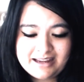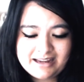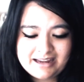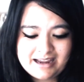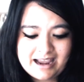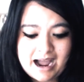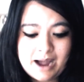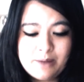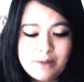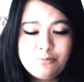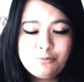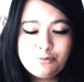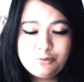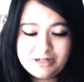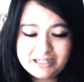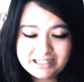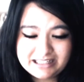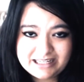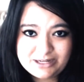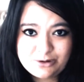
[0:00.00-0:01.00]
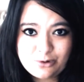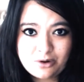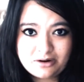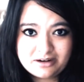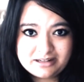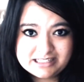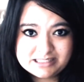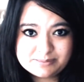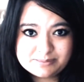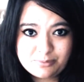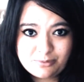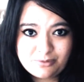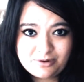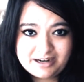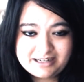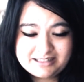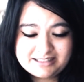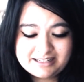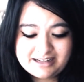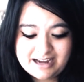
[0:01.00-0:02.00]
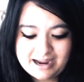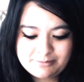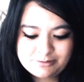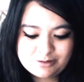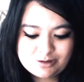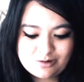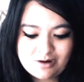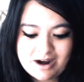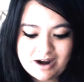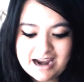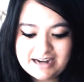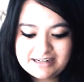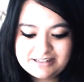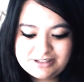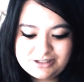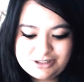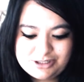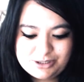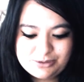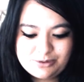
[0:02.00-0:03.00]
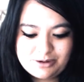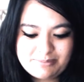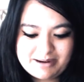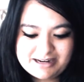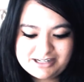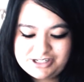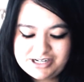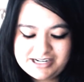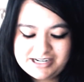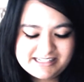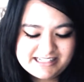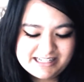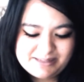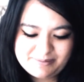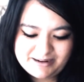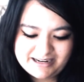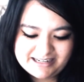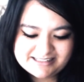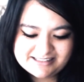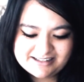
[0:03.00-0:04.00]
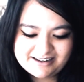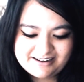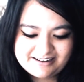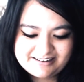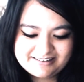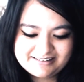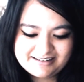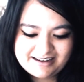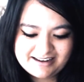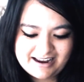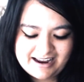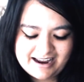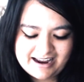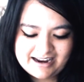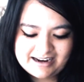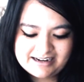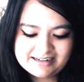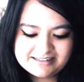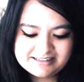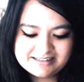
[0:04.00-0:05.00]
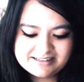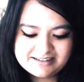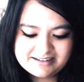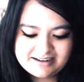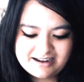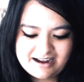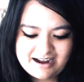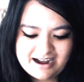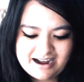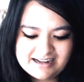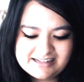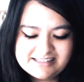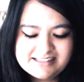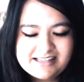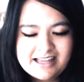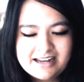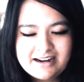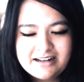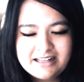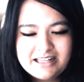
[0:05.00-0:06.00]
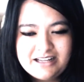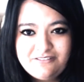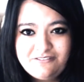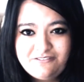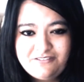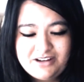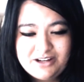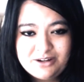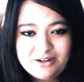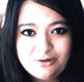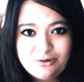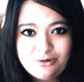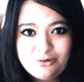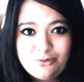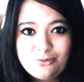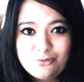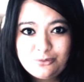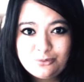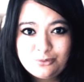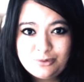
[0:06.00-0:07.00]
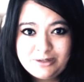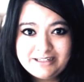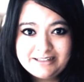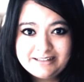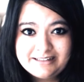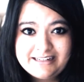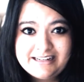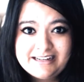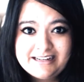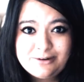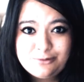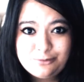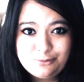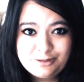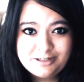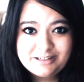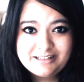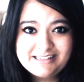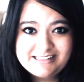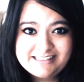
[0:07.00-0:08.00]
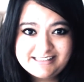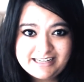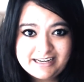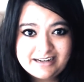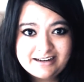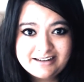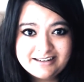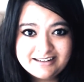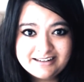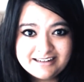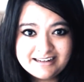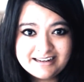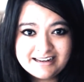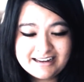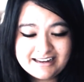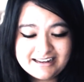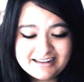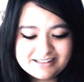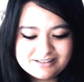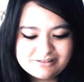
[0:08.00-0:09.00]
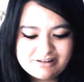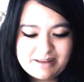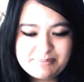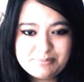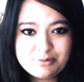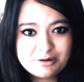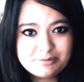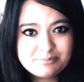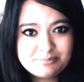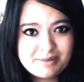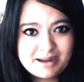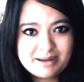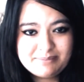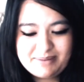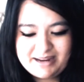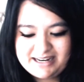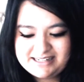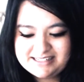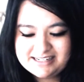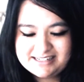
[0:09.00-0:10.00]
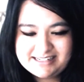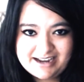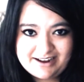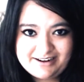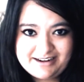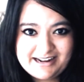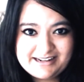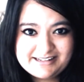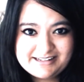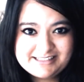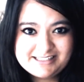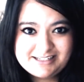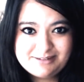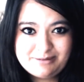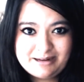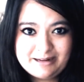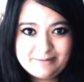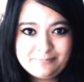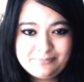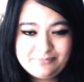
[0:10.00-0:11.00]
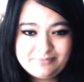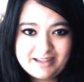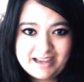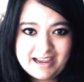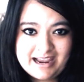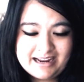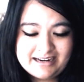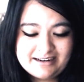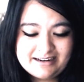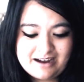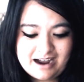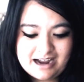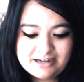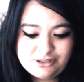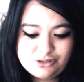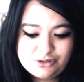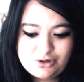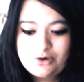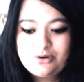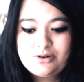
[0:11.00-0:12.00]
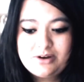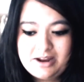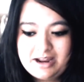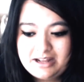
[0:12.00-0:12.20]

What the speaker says: I'm really gone at this point. I'm trying to chew on my cheesy pizza, and I suddenly feel really, really sick. So I put my pizza down next to me, and I don't know how